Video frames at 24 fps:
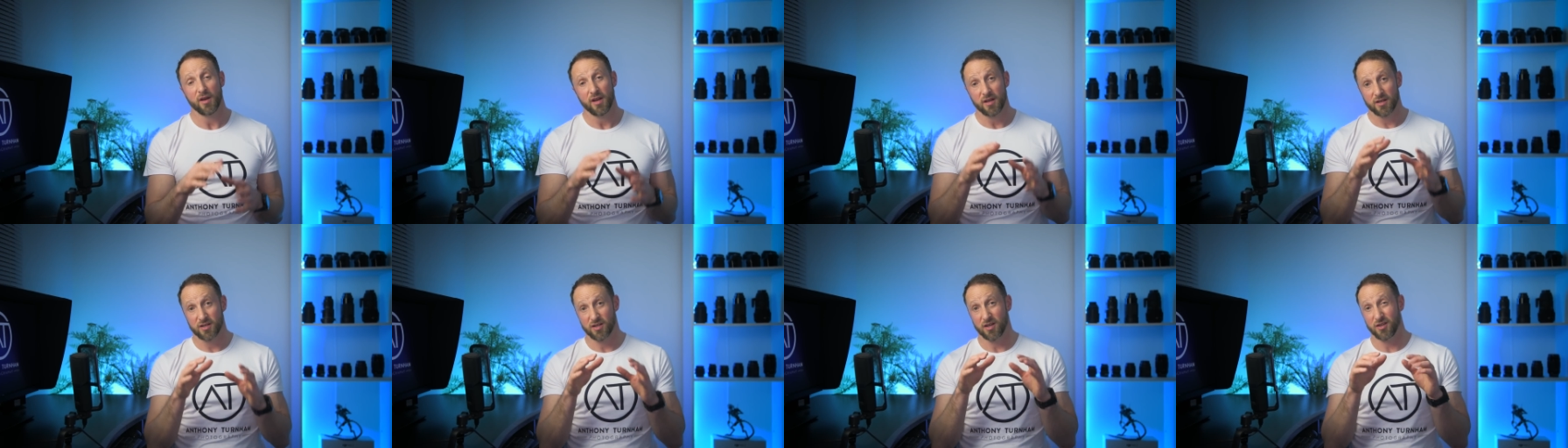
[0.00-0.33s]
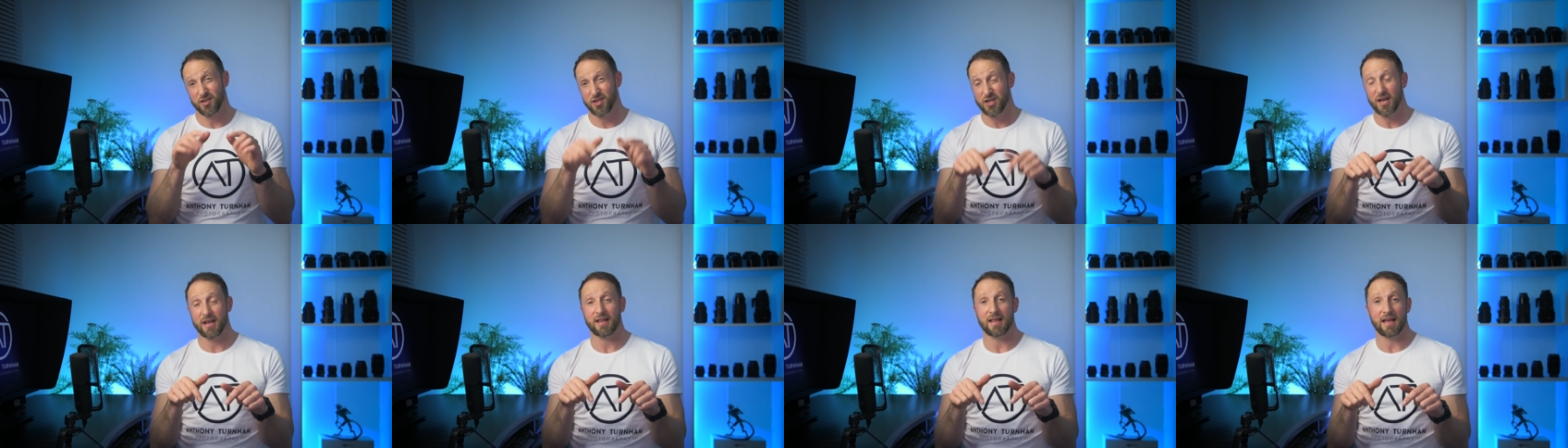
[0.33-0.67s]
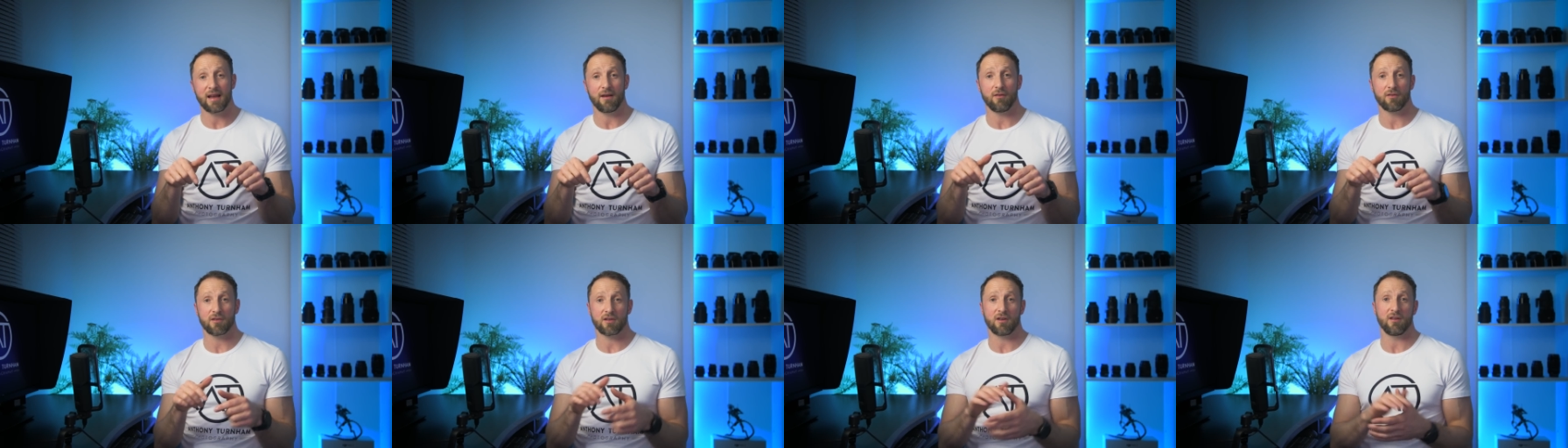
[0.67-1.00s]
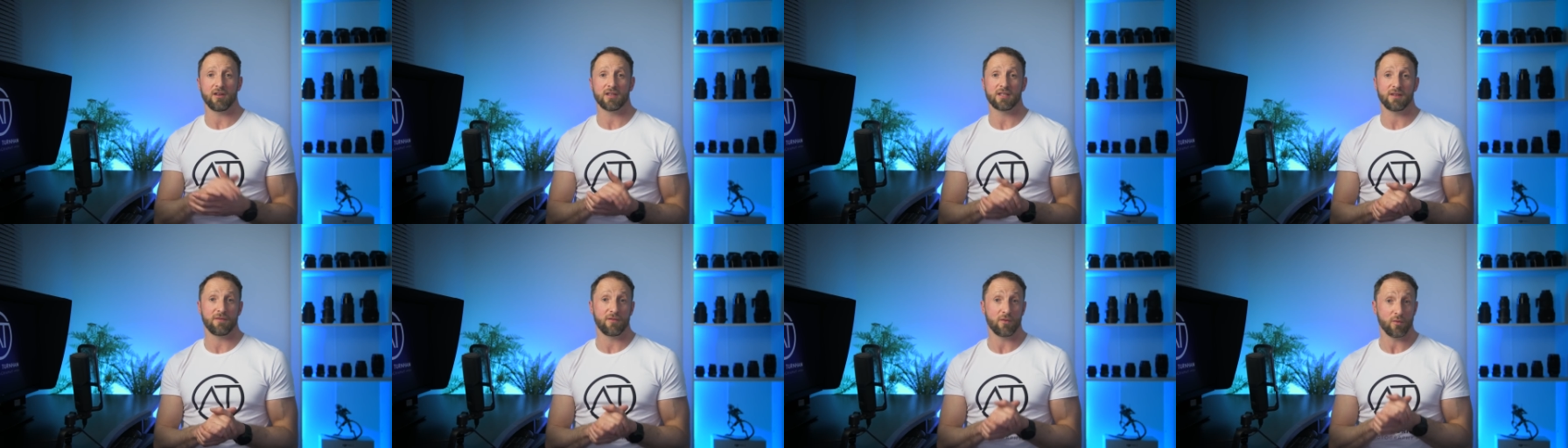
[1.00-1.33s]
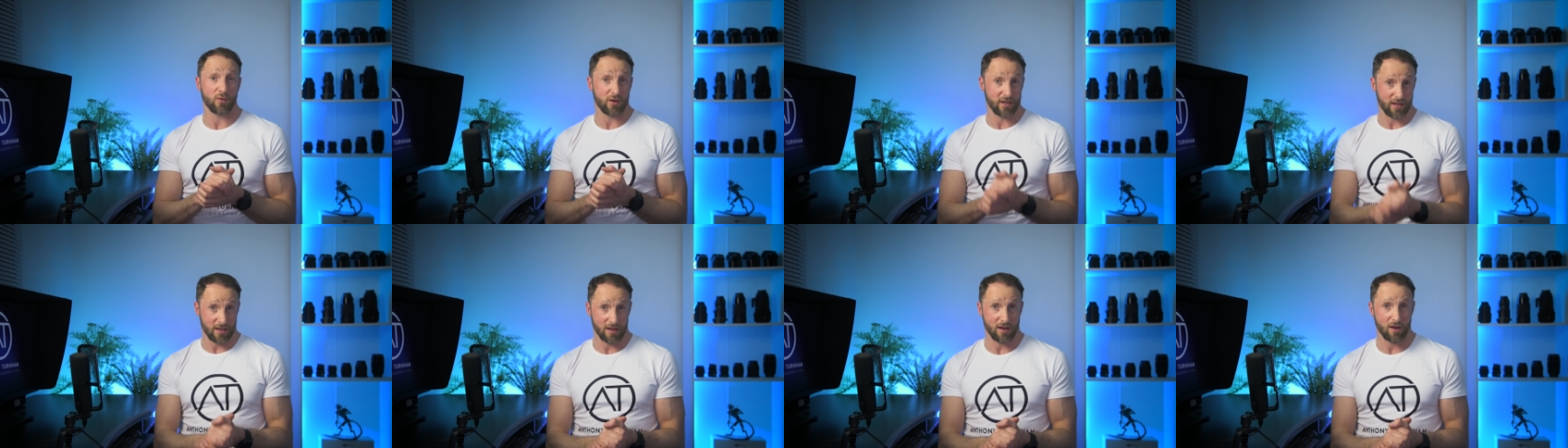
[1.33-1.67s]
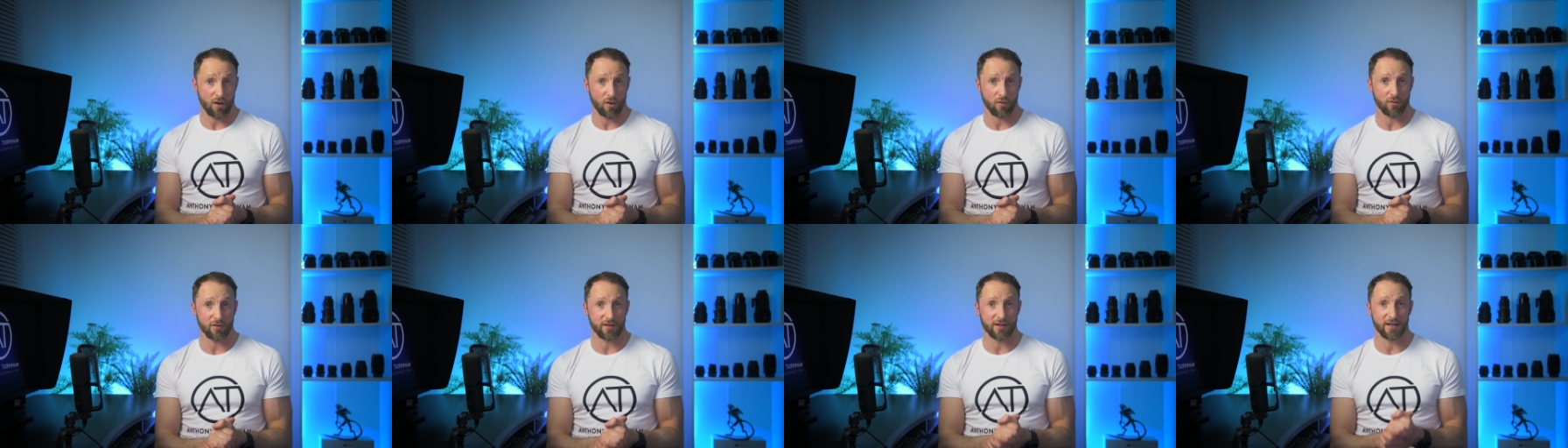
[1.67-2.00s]
So check that out, guys, if you want to get
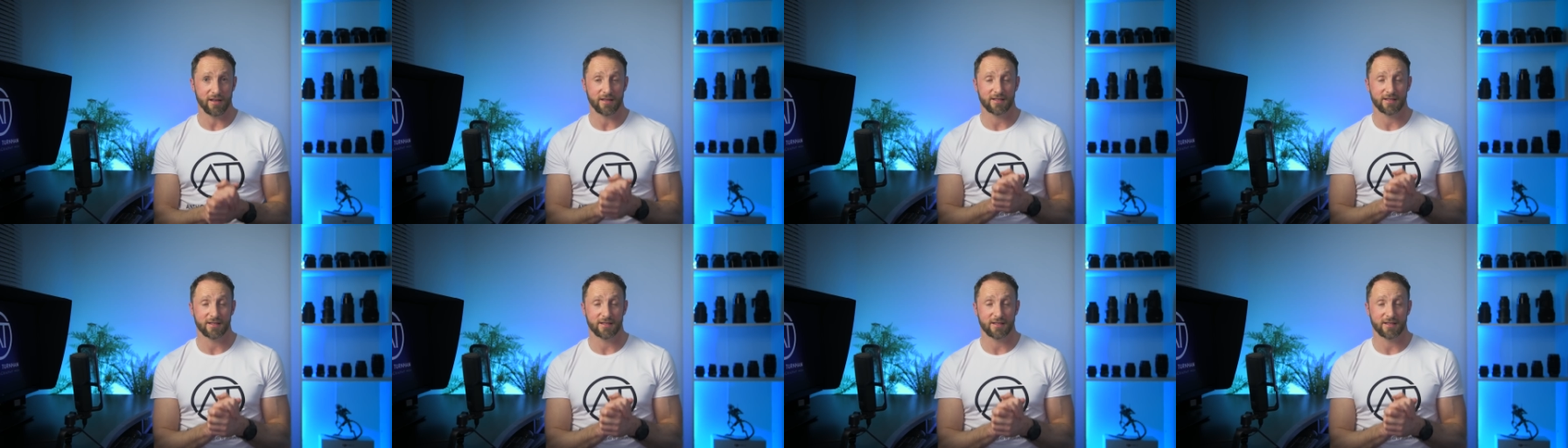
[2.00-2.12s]
hold of